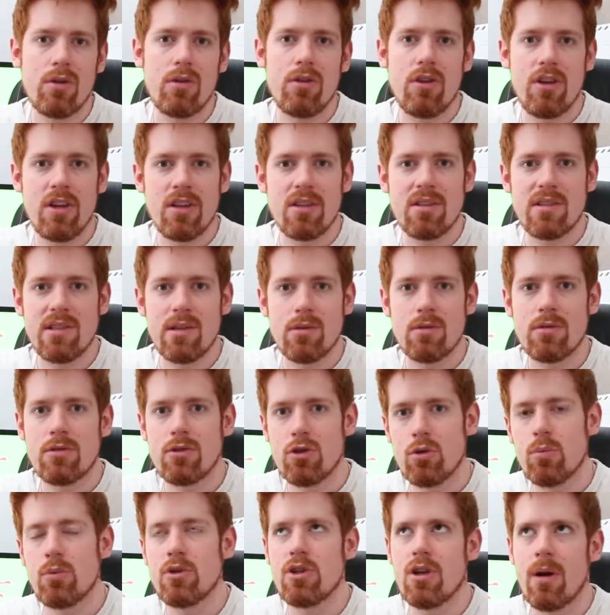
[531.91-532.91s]
You can still
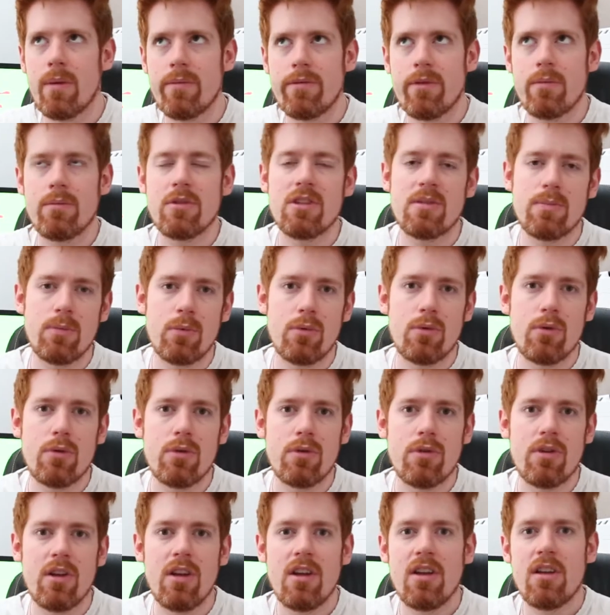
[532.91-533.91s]
super jump from your
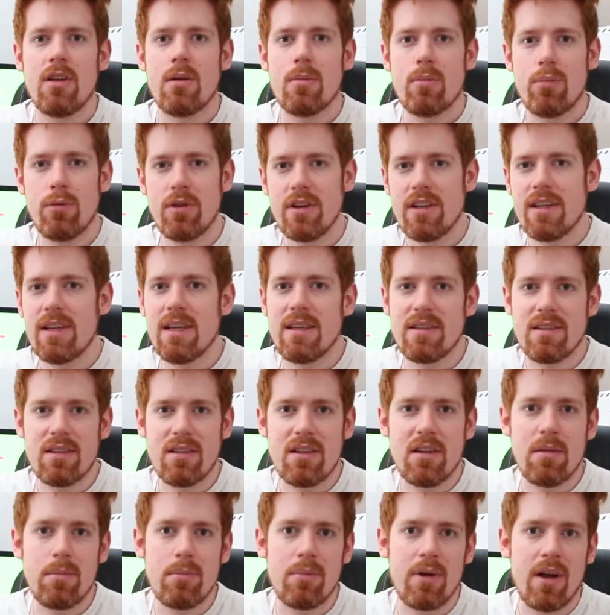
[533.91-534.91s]
spawn pretty
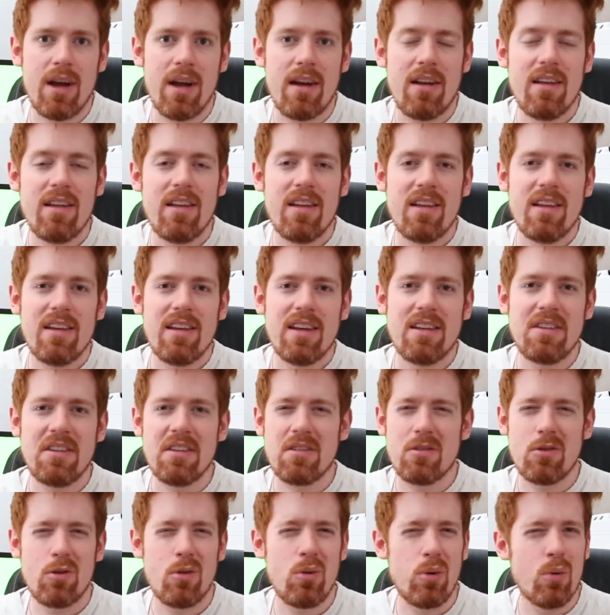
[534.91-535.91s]
easily, but it's
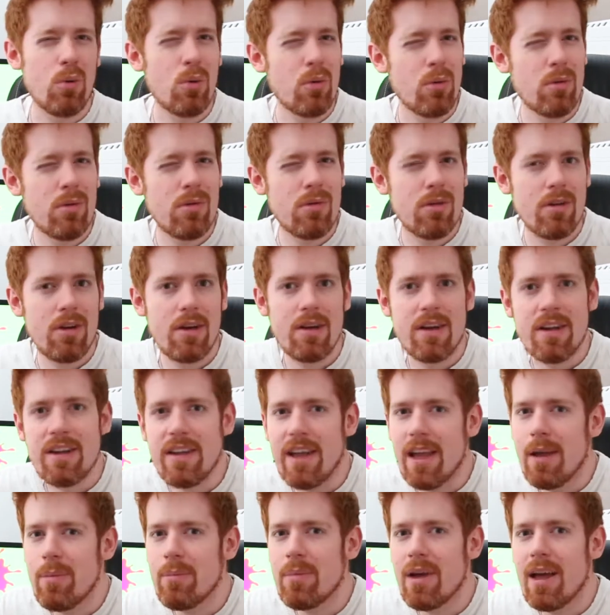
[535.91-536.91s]
just cool on a
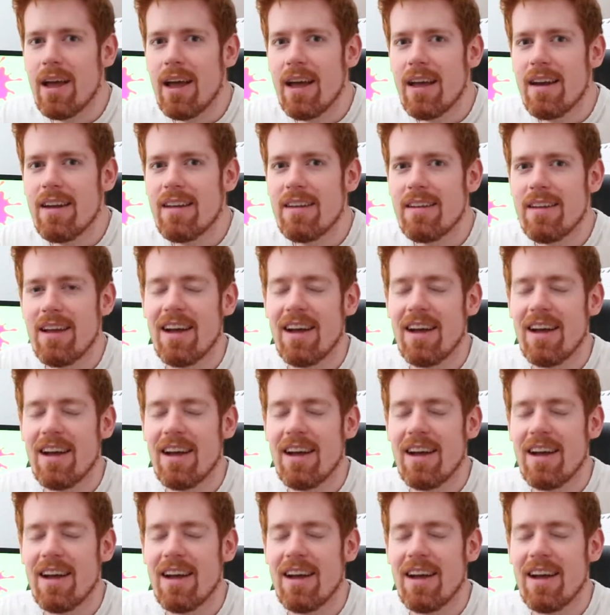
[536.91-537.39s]
gamepad.